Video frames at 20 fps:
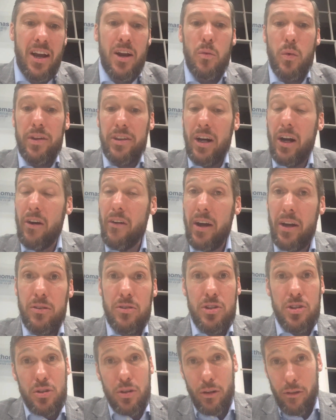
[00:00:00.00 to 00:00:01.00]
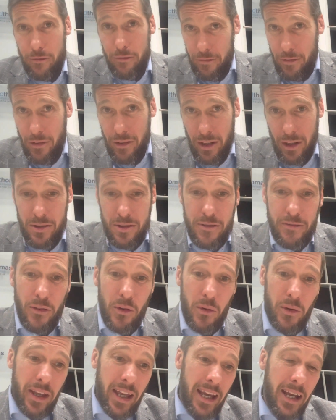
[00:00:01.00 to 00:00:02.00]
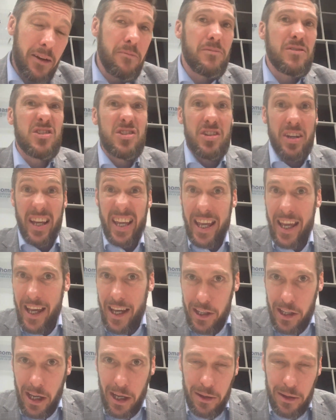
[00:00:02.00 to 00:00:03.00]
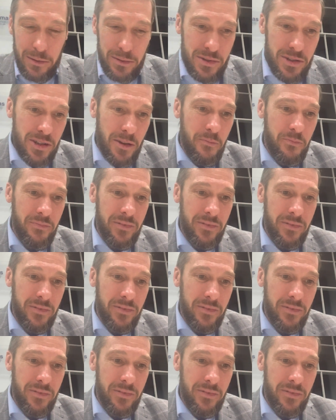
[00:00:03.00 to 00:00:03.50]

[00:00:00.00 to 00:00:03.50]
with our own short footnotes for you, so here goes.